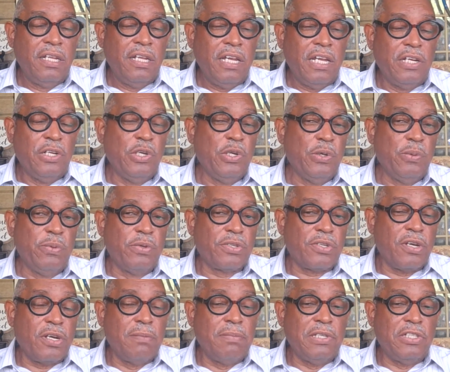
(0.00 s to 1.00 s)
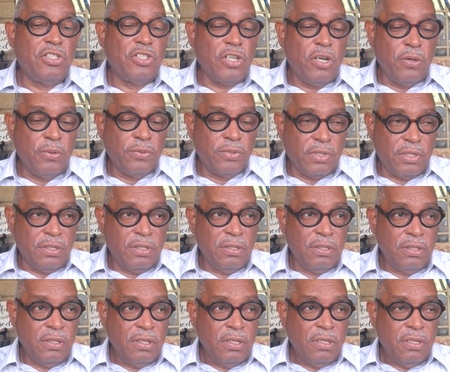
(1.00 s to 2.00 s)
in who was going to be chosen
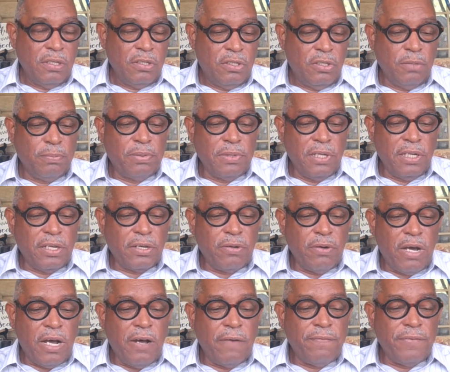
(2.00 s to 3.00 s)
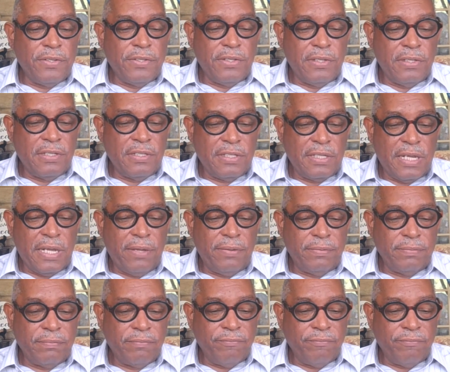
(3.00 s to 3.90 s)
to political office in the South.